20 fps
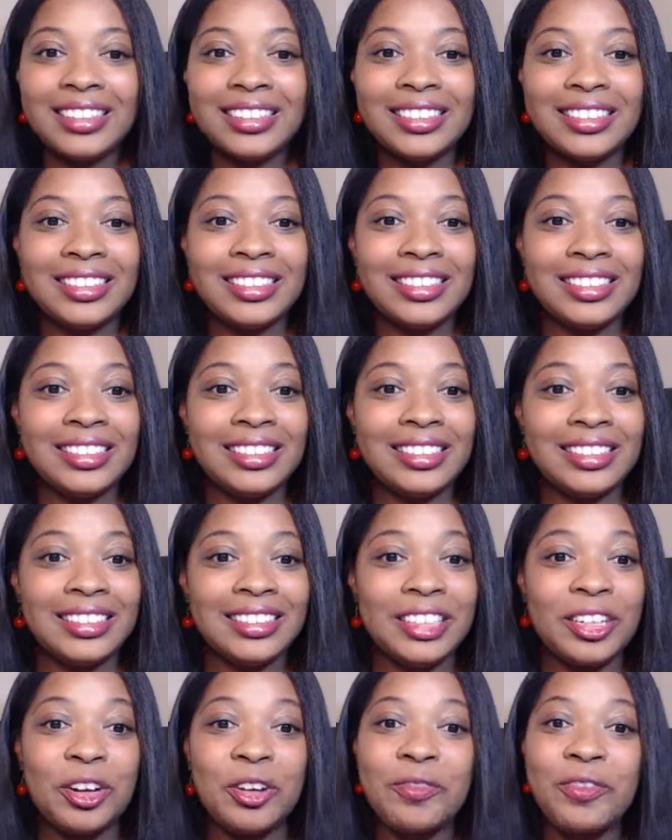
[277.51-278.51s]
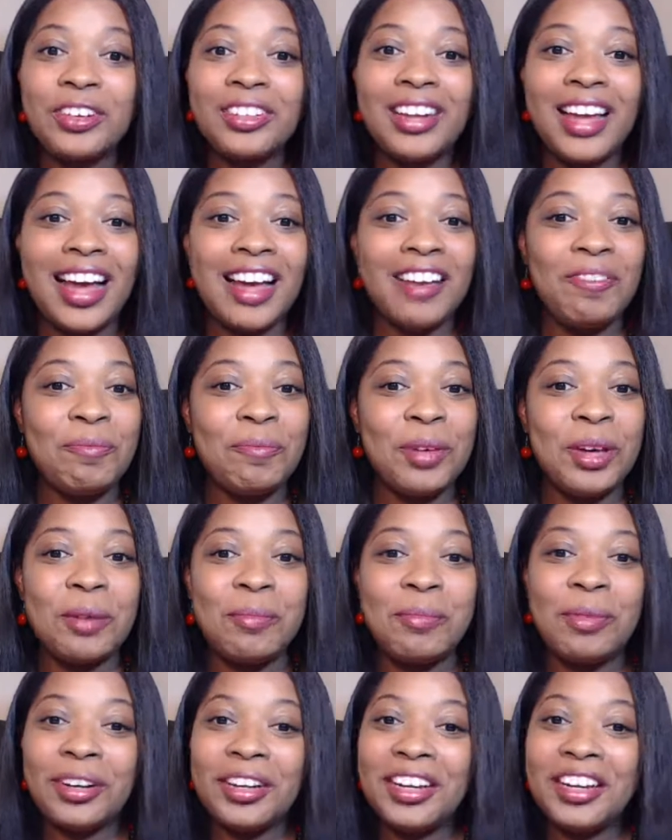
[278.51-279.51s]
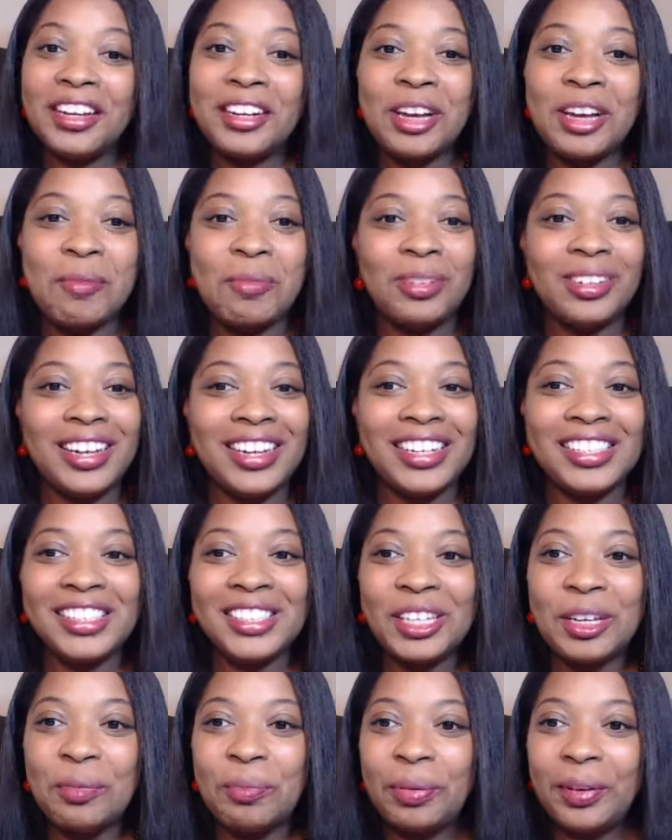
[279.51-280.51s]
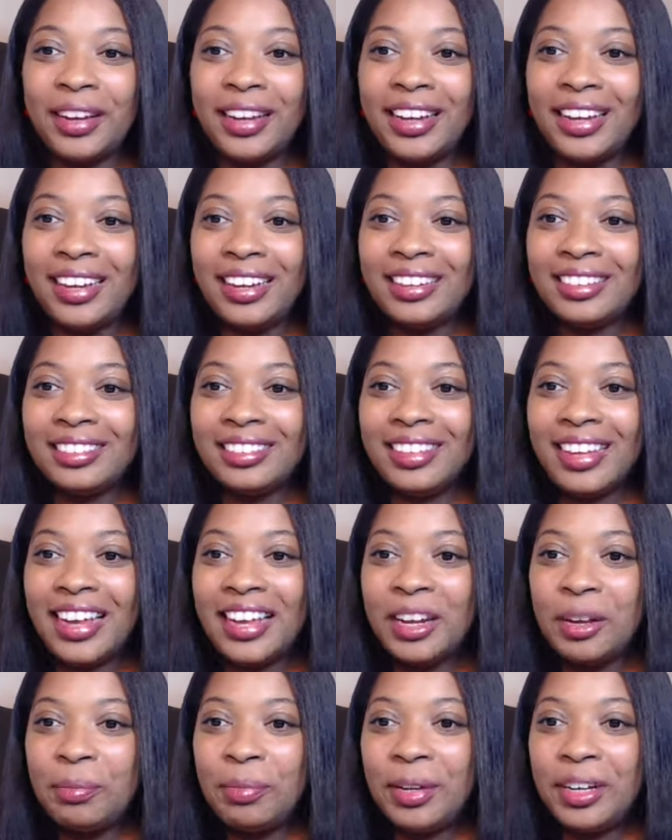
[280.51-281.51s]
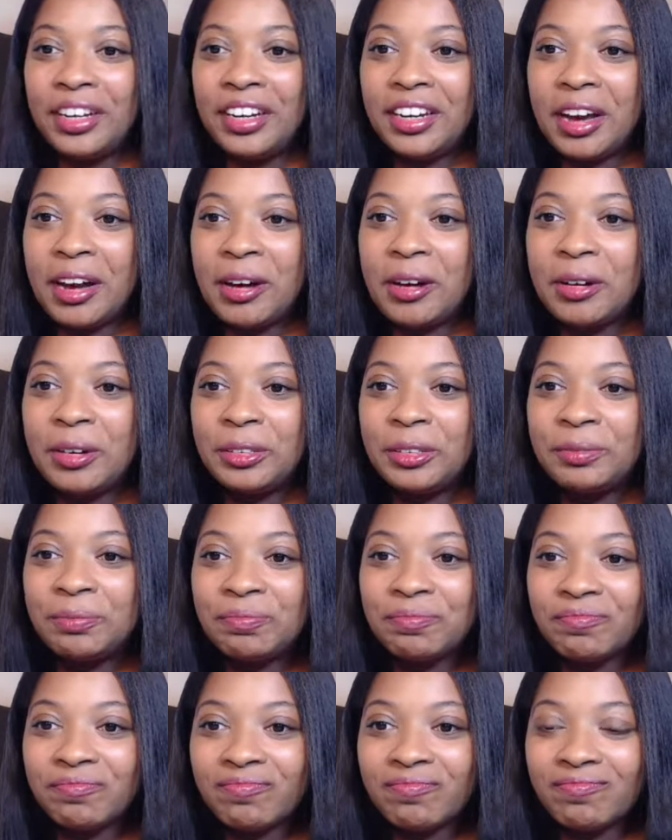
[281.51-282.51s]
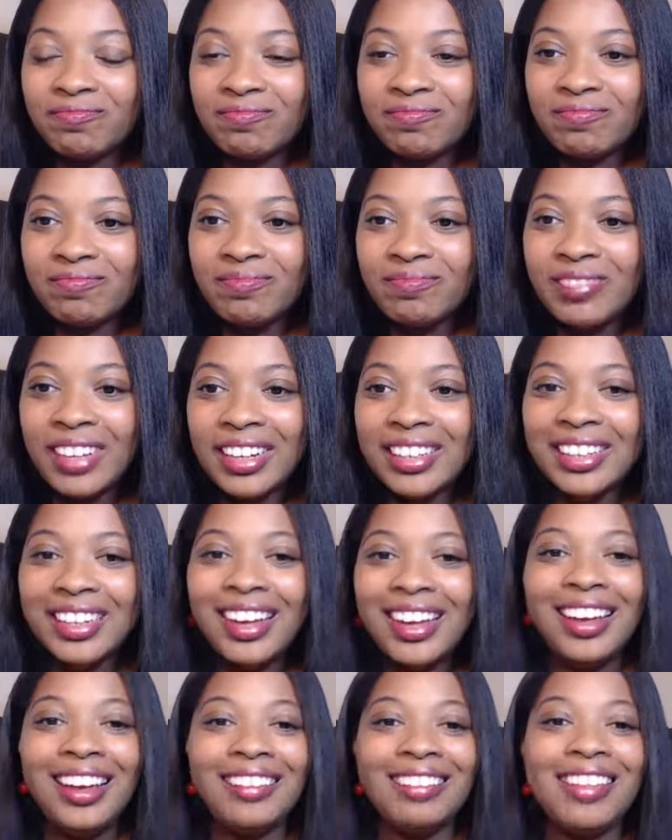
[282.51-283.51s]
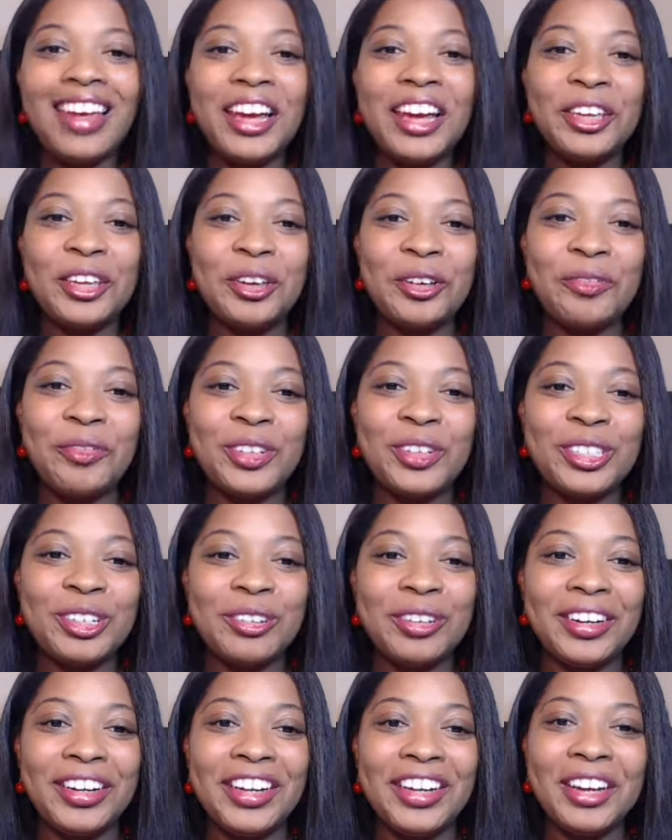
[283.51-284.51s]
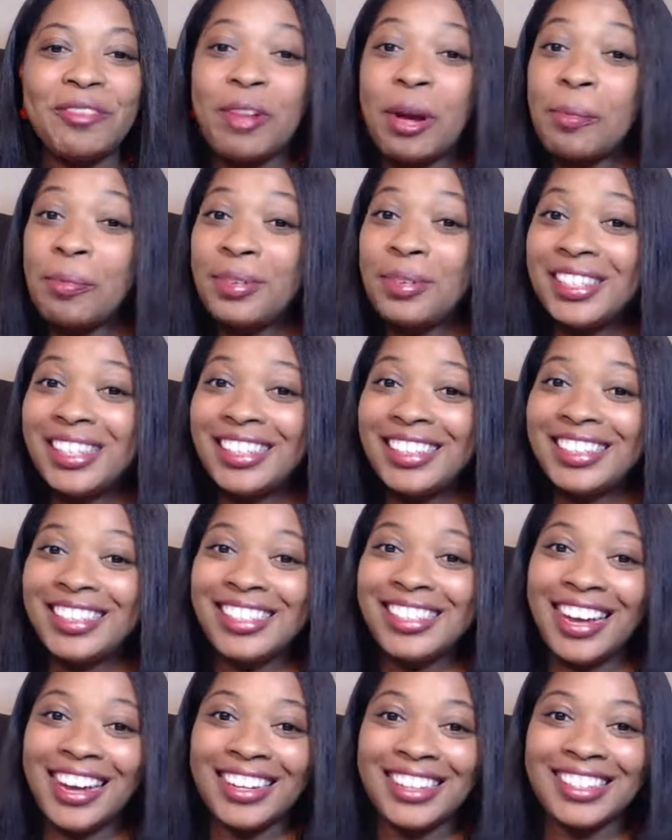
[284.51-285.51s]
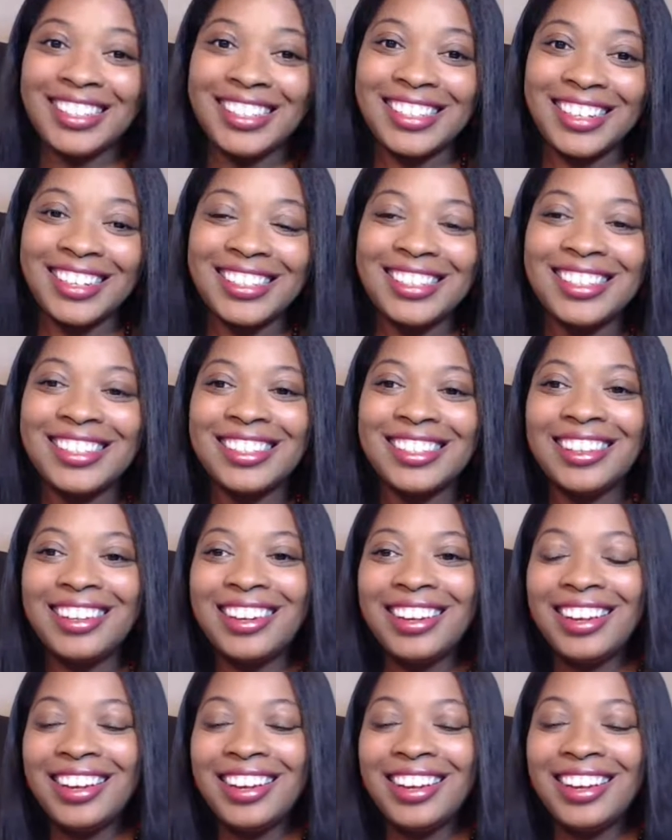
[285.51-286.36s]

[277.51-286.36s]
Silver Life member, NAACP. Let it be known. Thank you for tuning in, representing Texas.